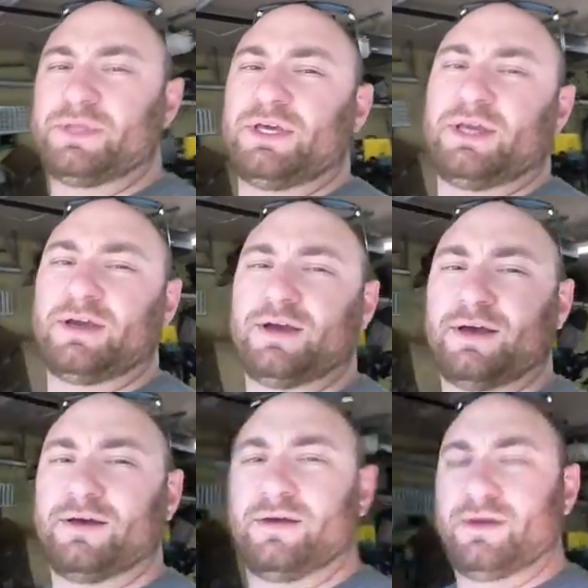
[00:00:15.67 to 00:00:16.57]

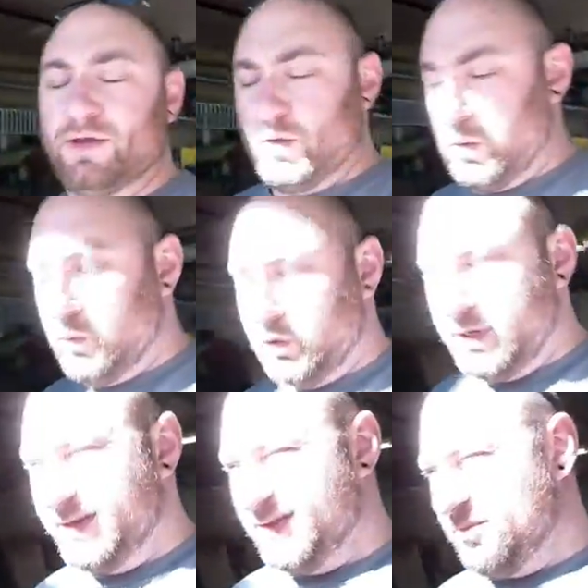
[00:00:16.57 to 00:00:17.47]
the
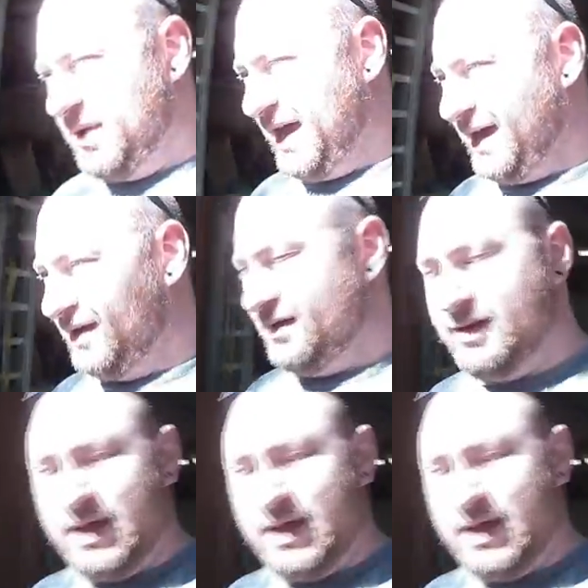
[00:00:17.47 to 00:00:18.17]
wood in the bed.